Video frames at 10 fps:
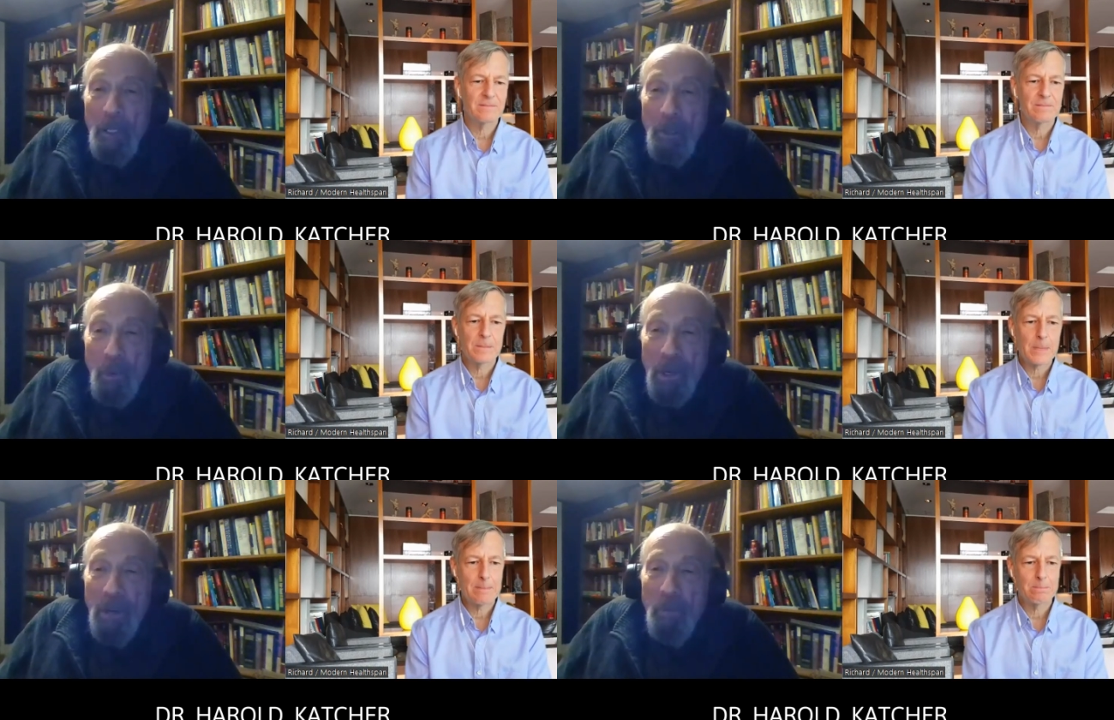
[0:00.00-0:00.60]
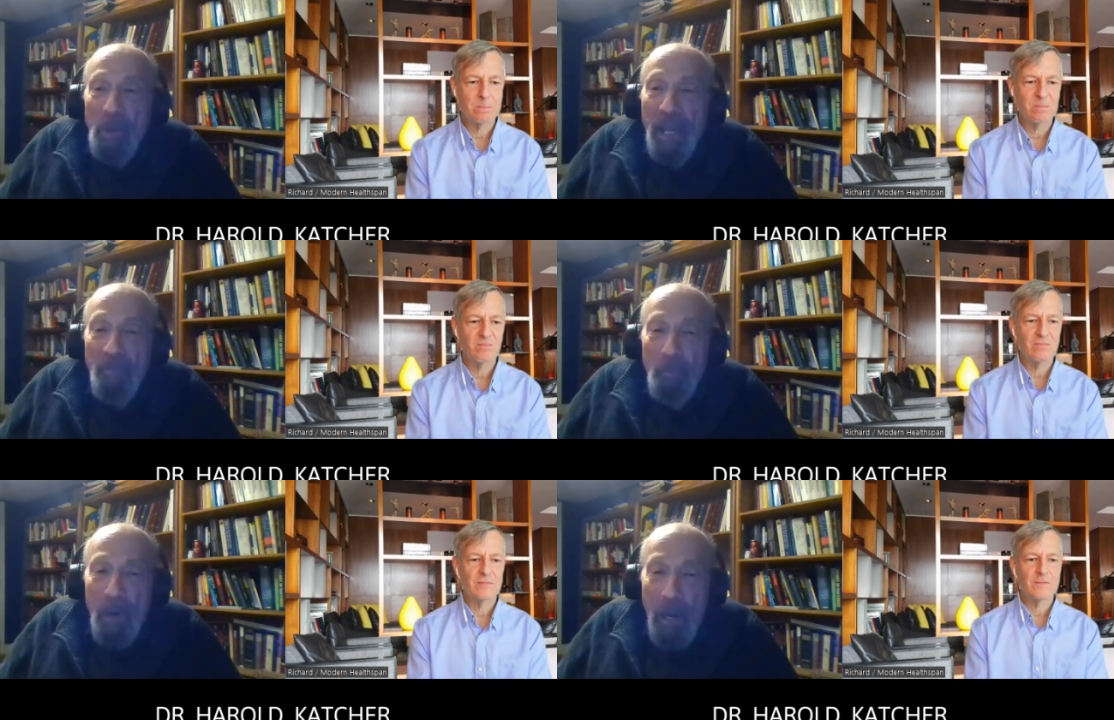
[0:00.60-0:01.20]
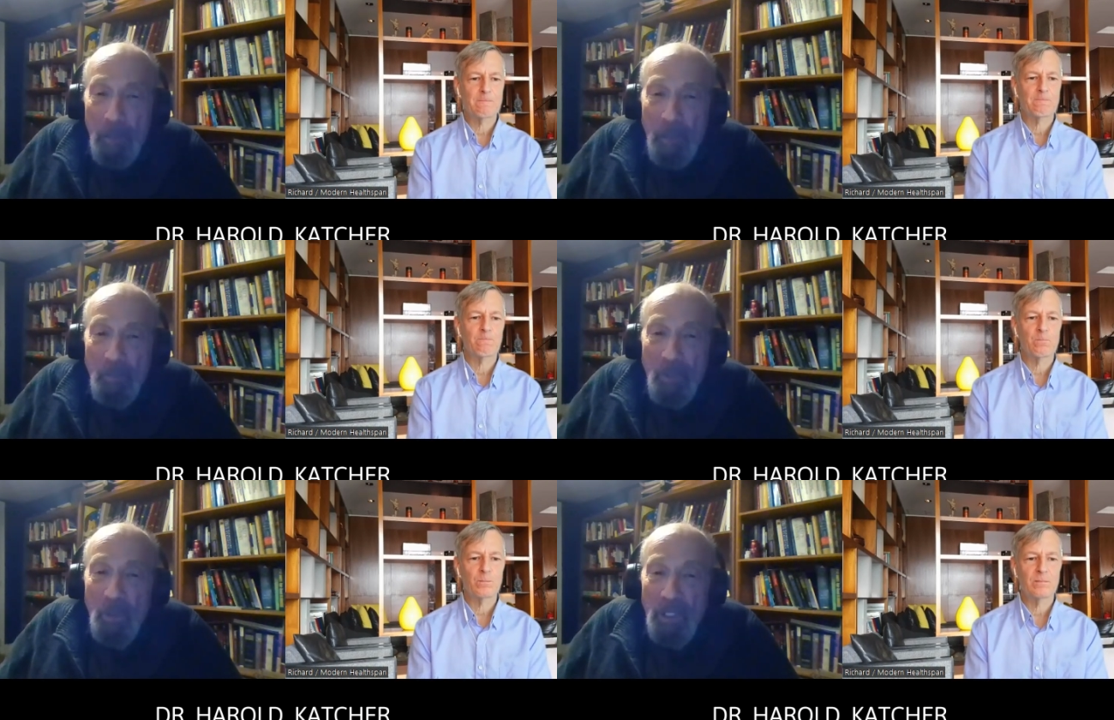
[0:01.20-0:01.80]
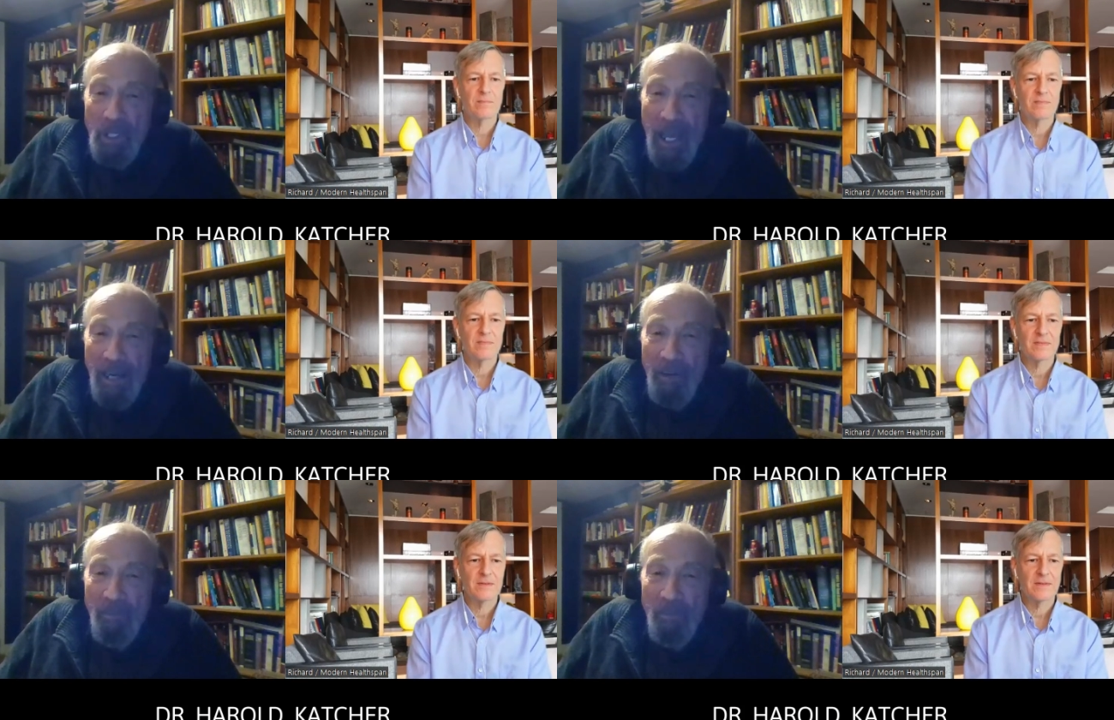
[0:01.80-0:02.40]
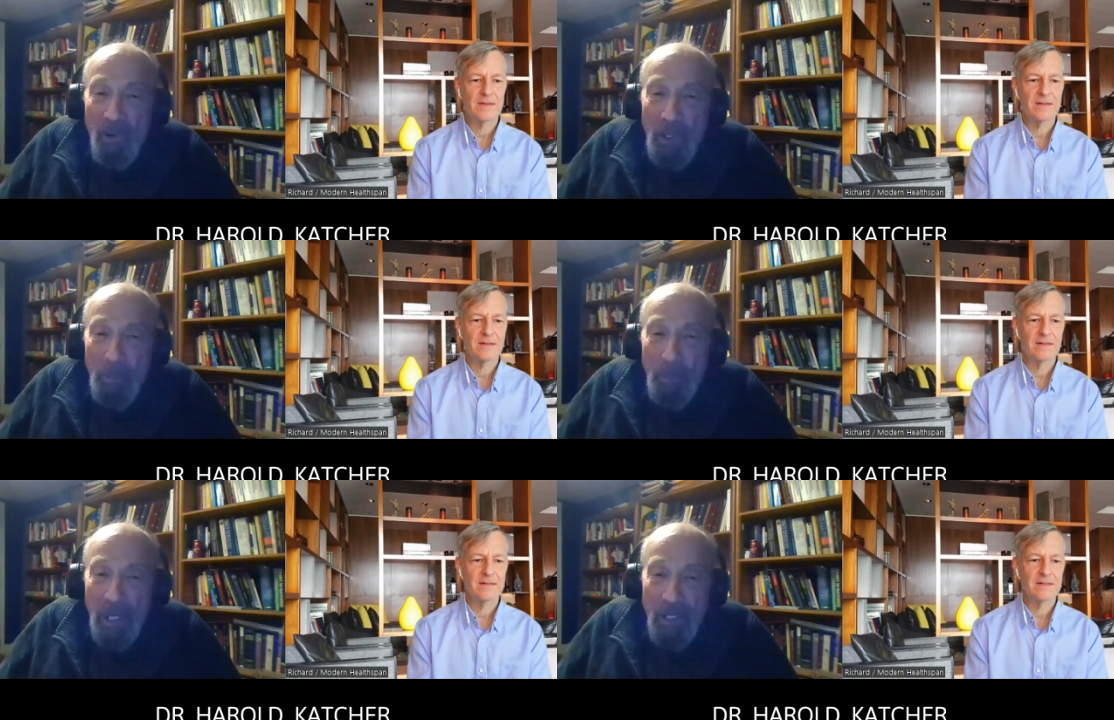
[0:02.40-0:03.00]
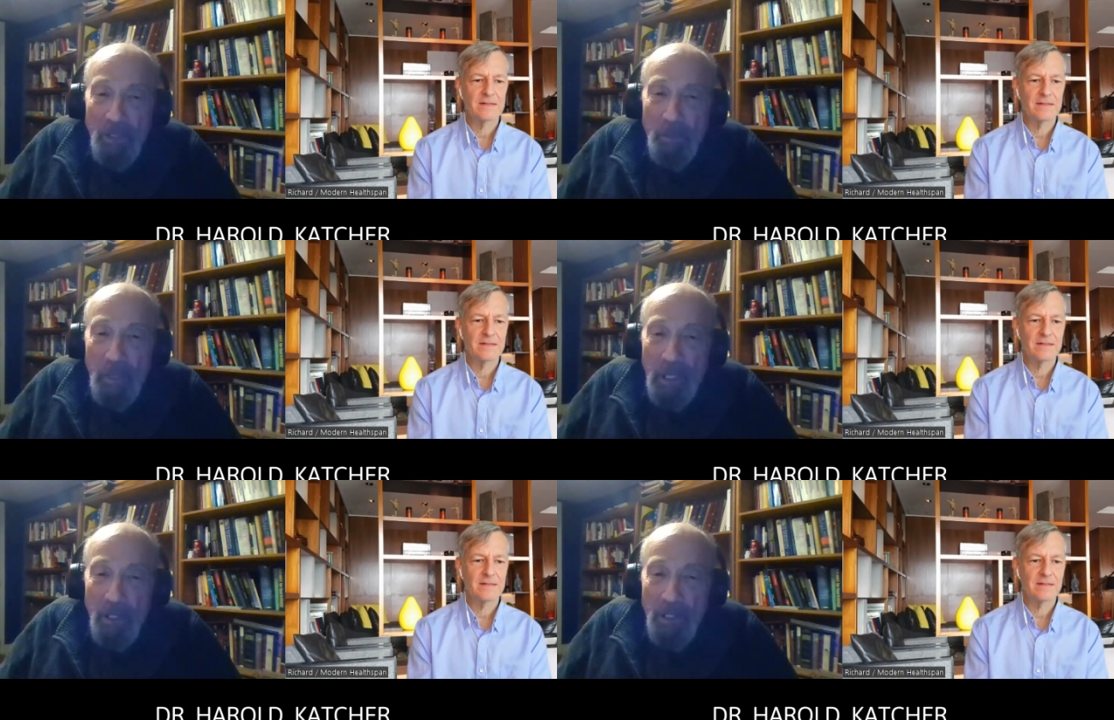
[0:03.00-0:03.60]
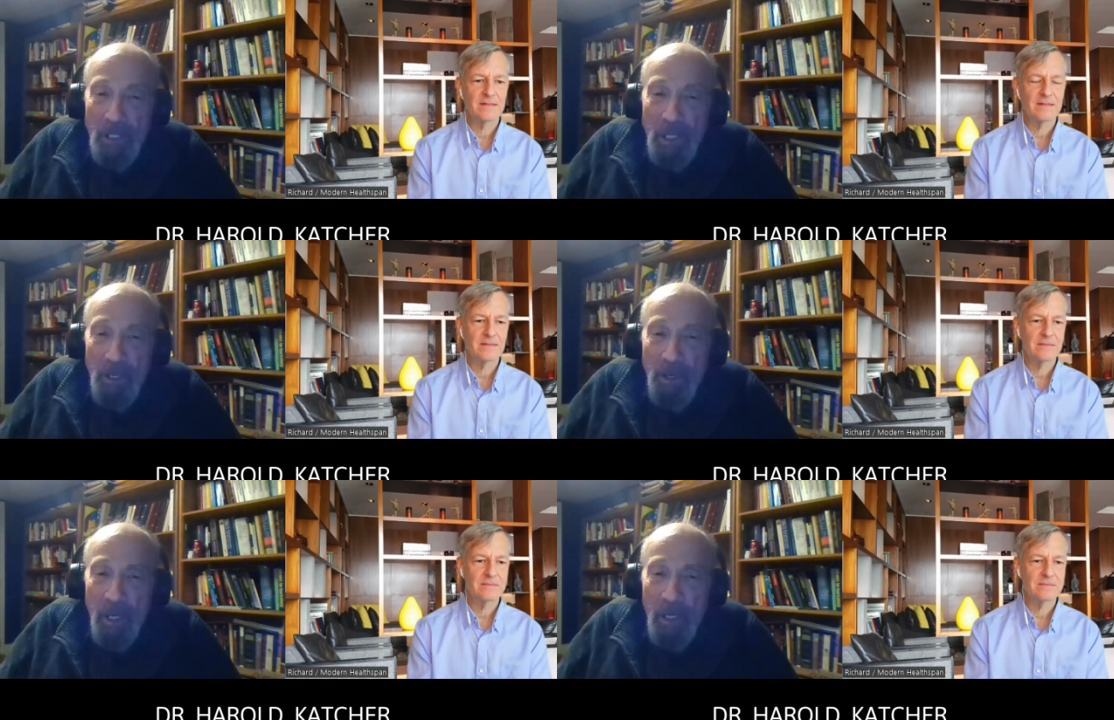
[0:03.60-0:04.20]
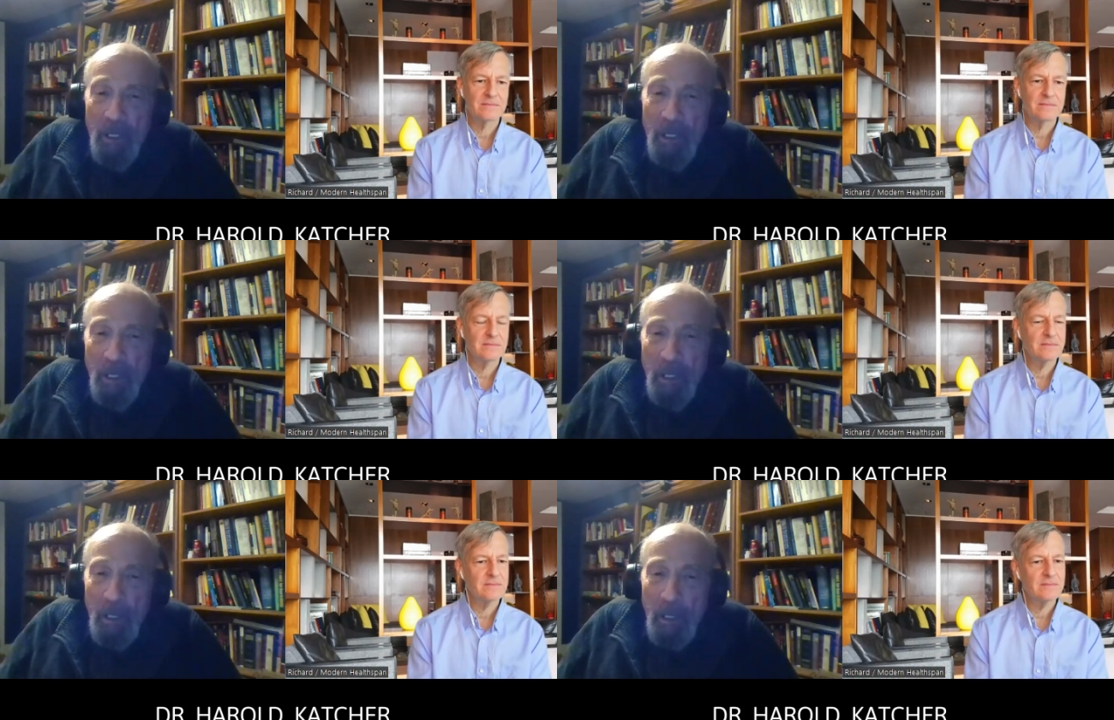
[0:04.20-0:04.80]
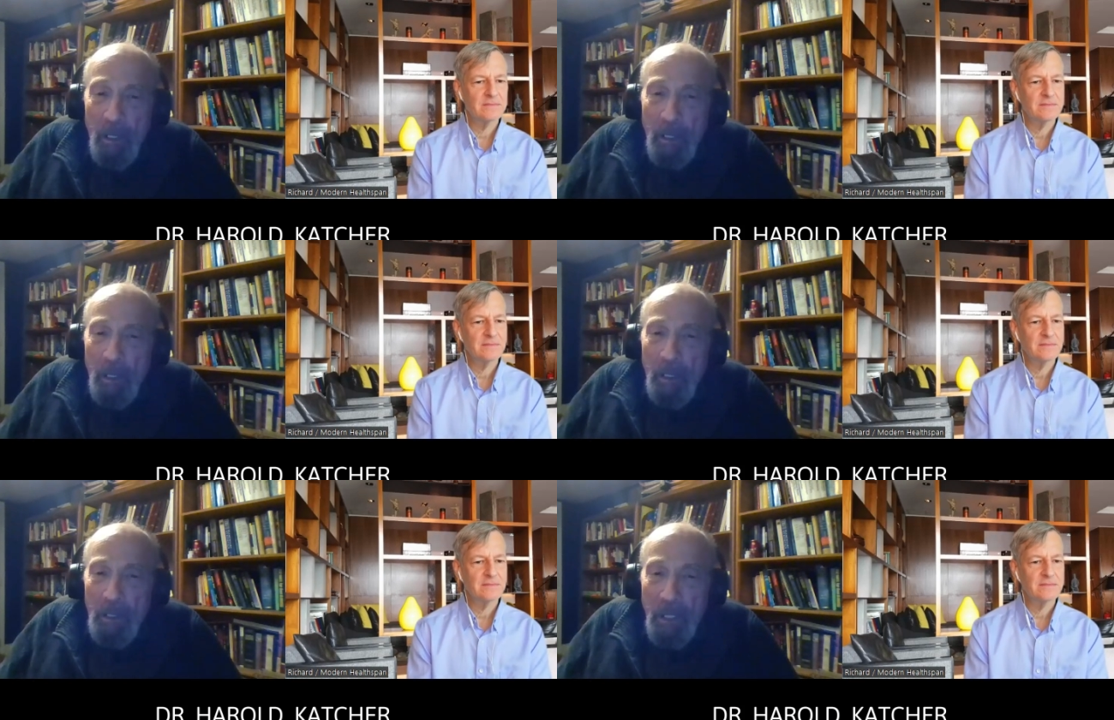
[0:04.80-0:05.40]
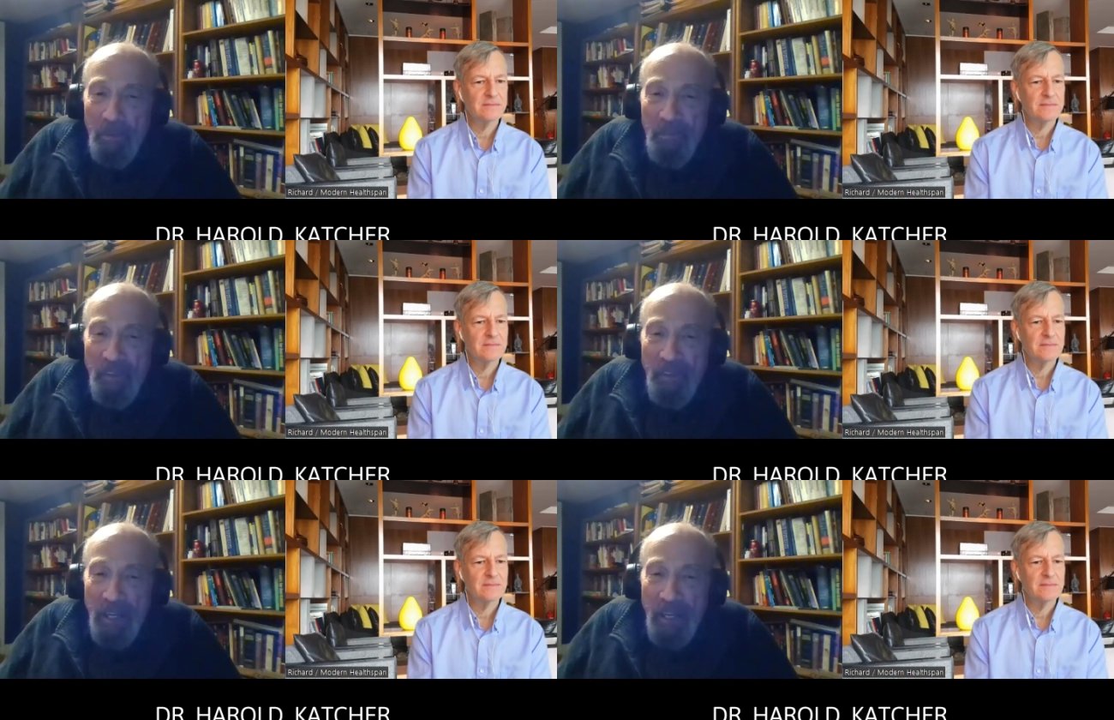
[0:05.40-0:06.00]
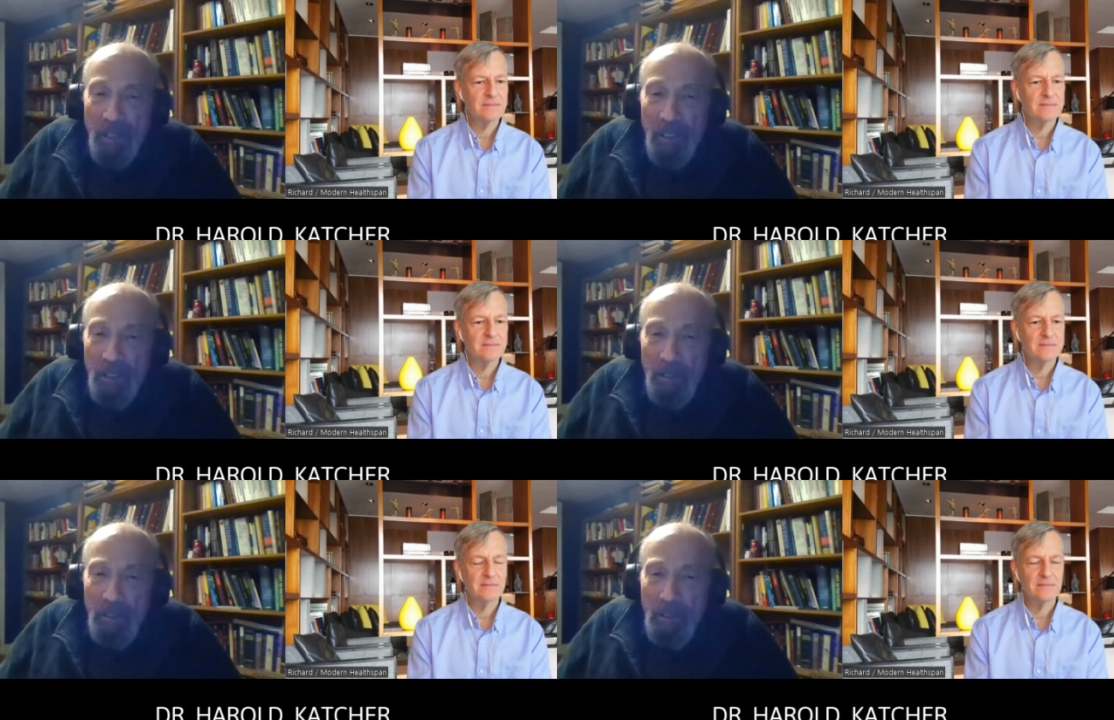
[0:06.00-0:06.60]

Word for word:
Speaker 1: We we have problems with the California pigs because they're uh, they're fed uh,